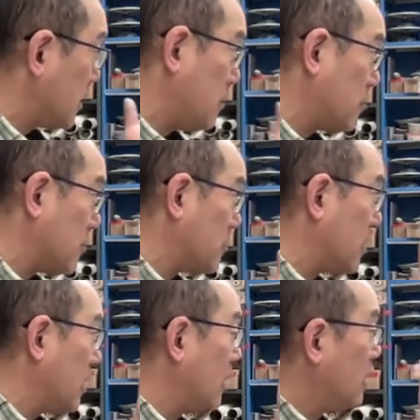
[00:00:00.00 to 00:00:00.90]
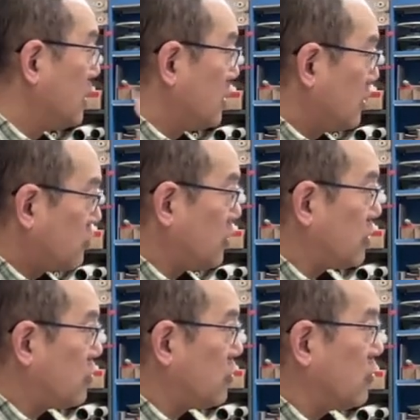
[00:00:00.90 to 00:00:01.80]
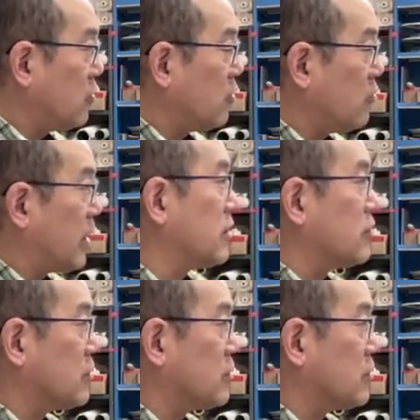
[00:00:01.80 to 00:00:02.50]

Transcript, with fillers: to keep something, switch to your regular